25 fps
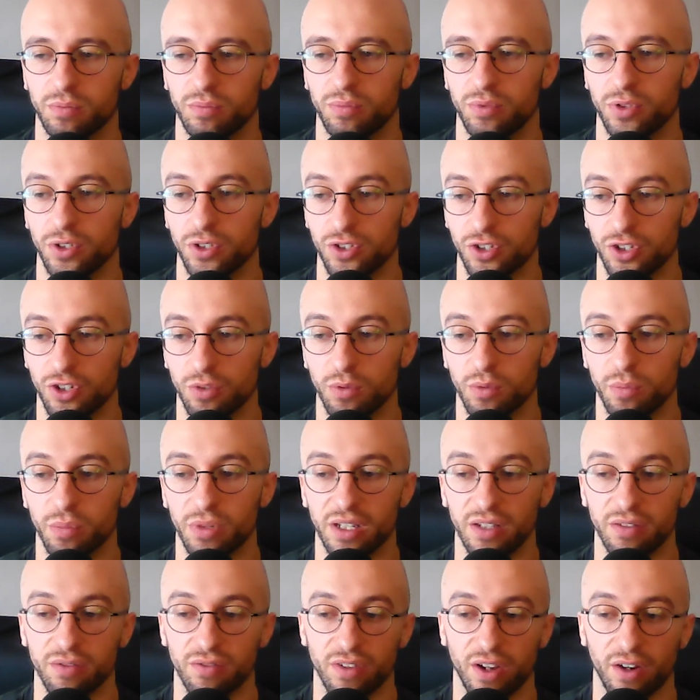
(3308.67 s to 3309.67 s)

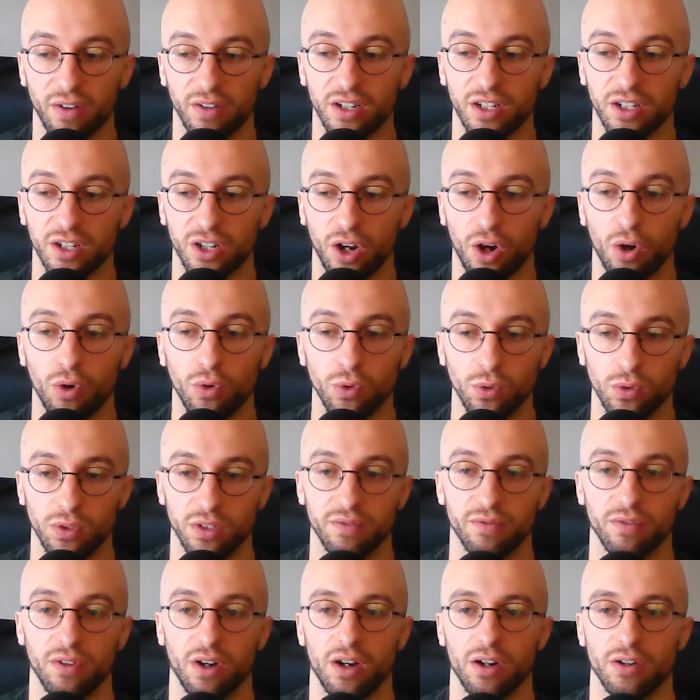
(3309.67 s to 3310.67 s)
presumably a very cold
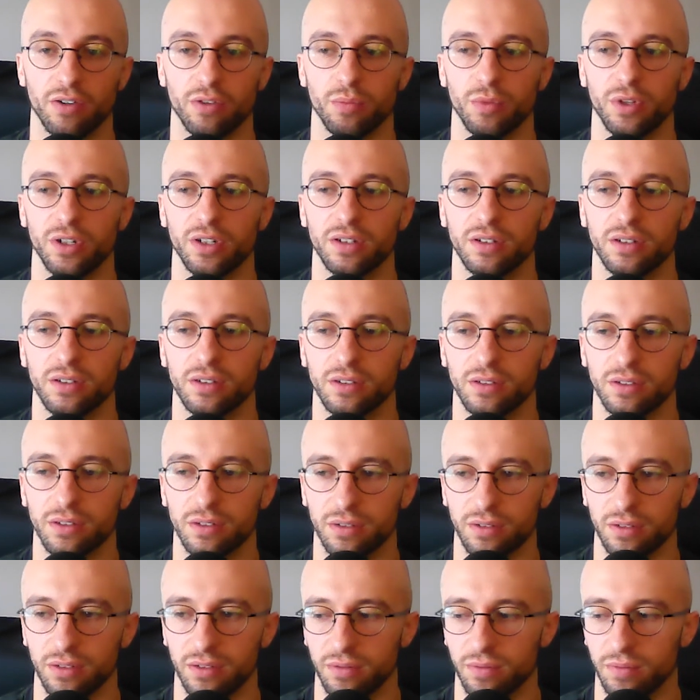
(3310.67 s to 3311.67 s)
environment
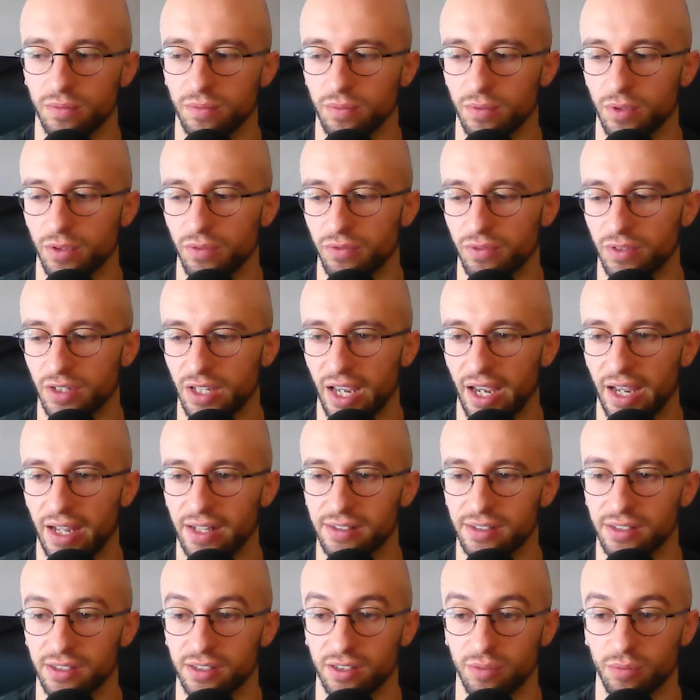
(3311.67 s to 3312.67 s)
uh, of the
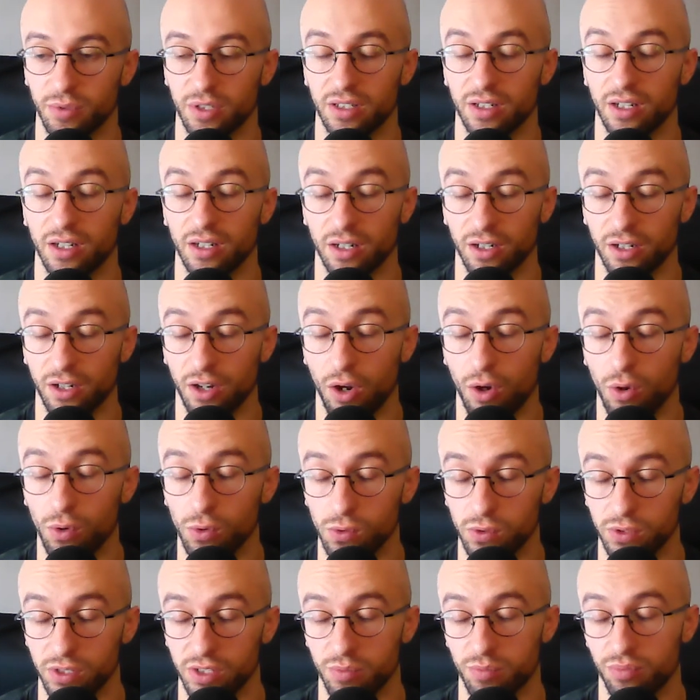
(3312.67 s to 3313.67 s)
care system, and, and
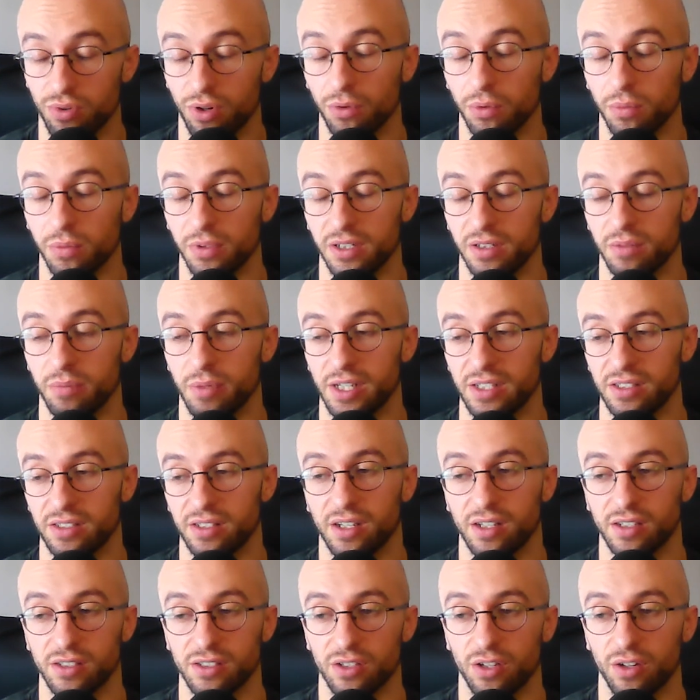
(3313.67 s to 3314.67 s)
cold is probably the best
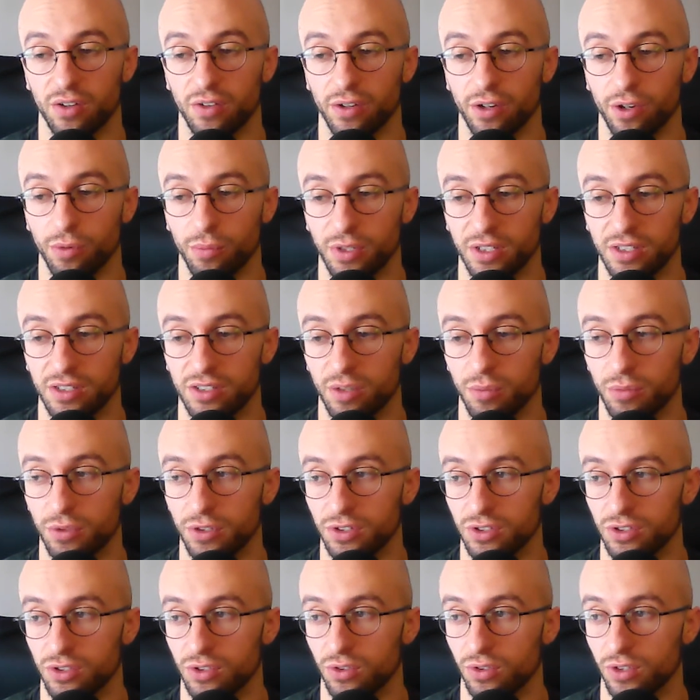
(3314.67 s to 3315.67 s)
case scenario. I mean, some of
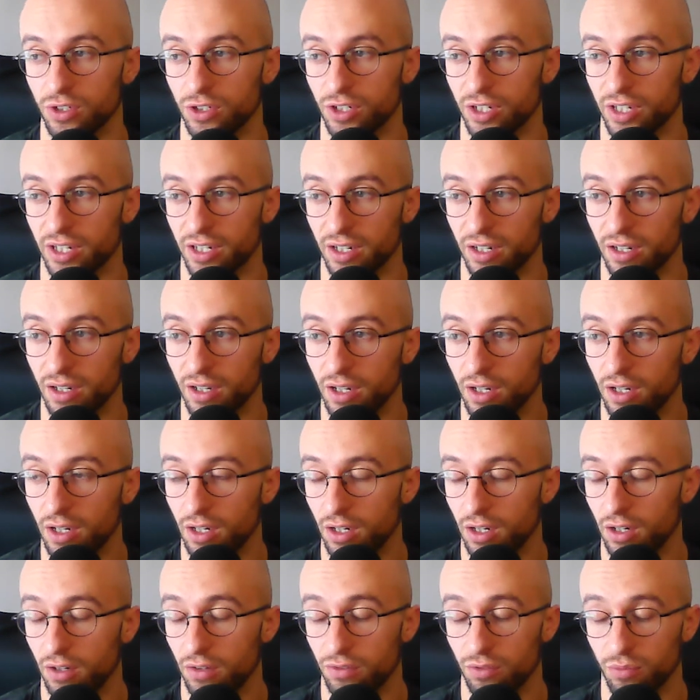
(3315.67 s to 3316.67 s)
the stories you hear
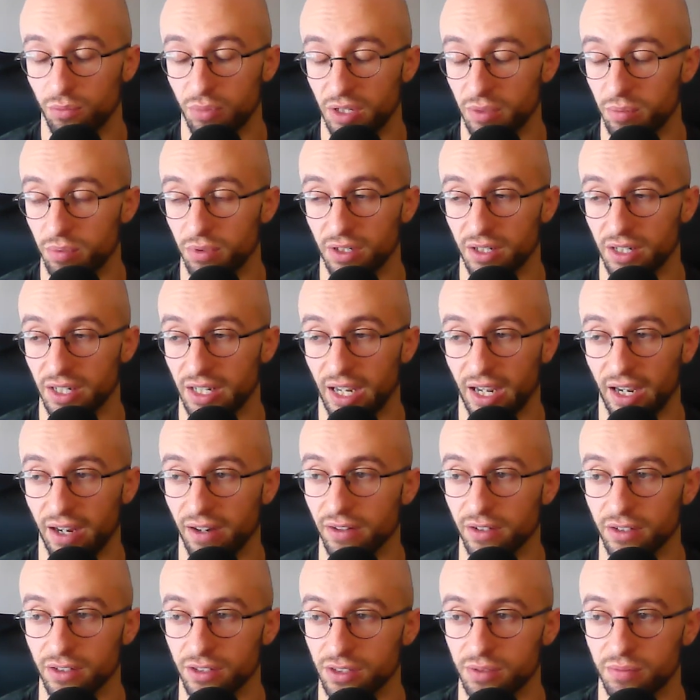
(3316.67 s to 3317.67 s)
from people in
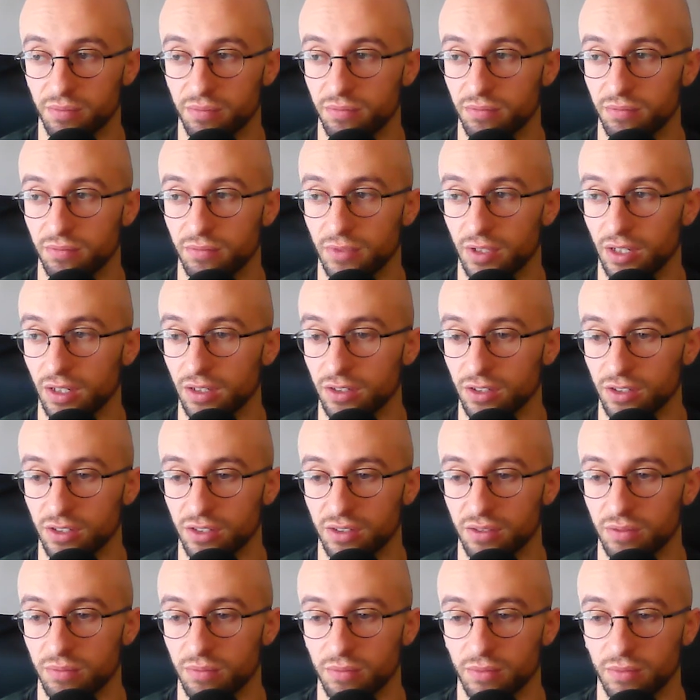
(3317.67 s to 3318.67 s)
care are just are
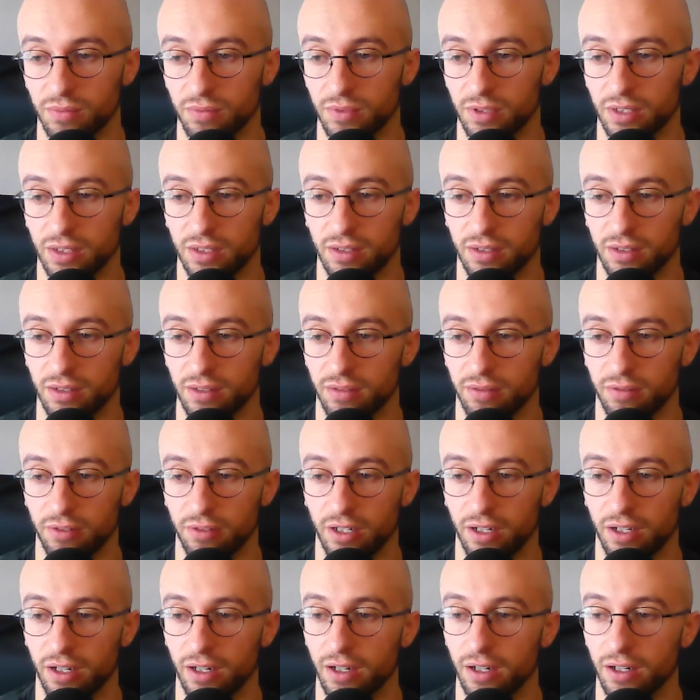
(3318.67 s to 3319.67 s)
just
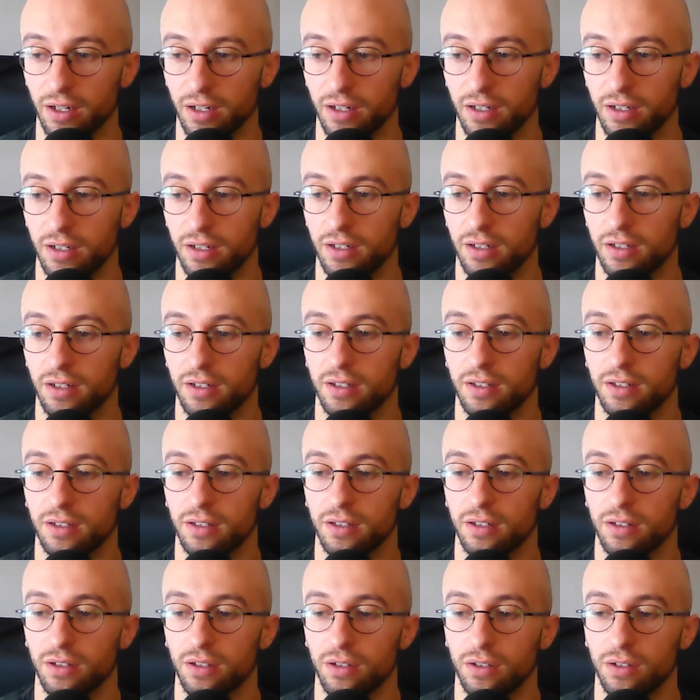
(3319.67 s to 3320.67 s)
uh,
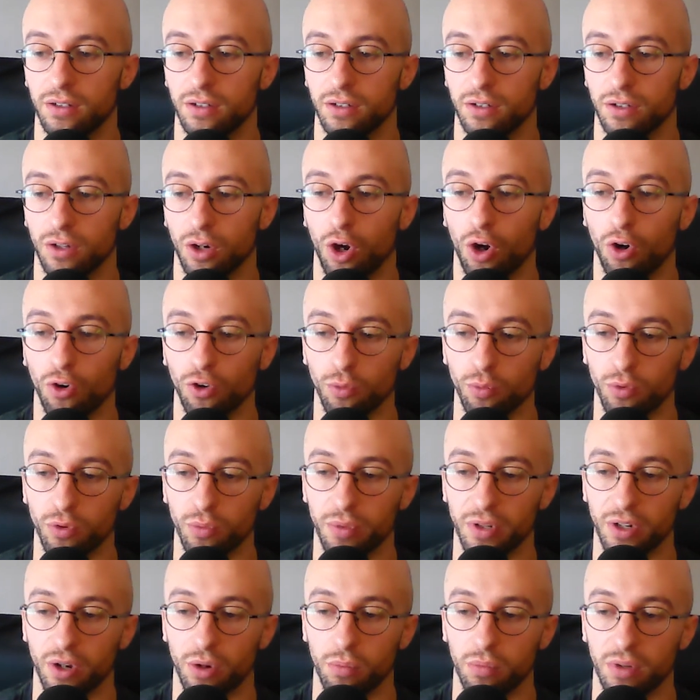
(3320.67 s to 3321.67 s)
horrible
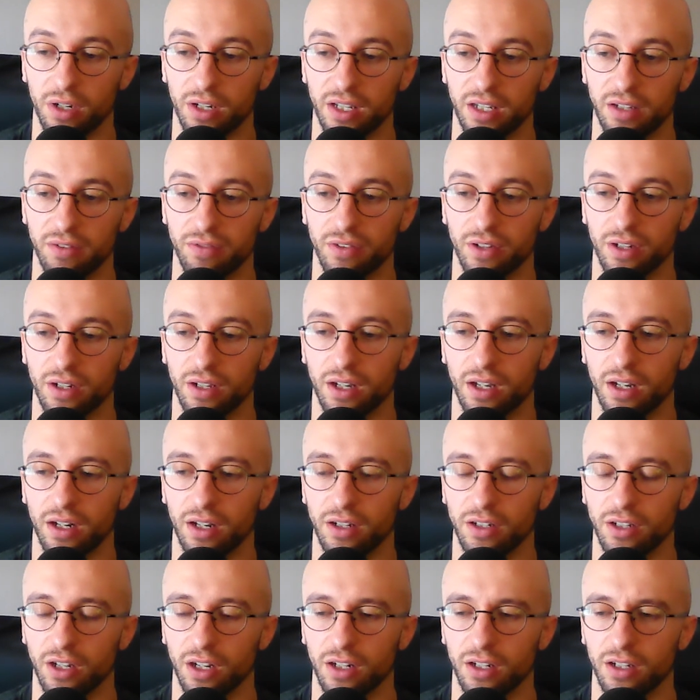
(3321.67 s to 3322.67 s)
beyond belief, and and
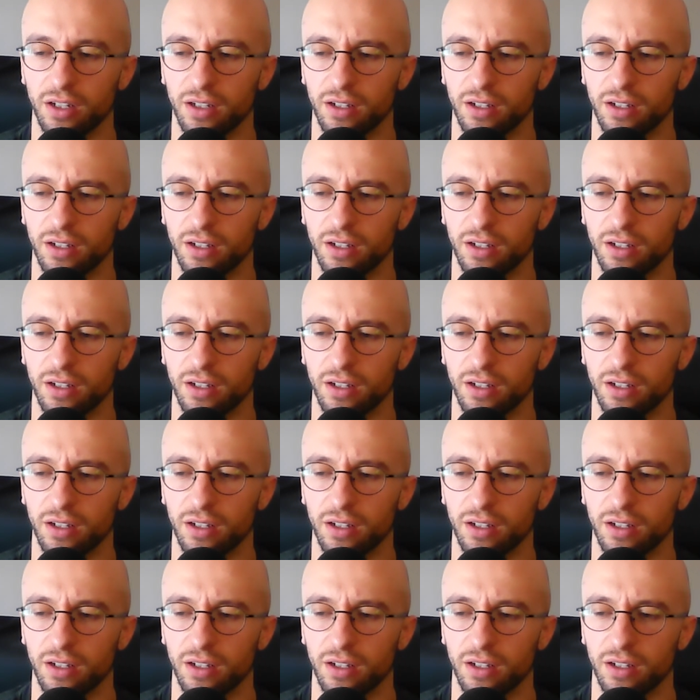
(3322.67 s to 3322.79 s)
I, I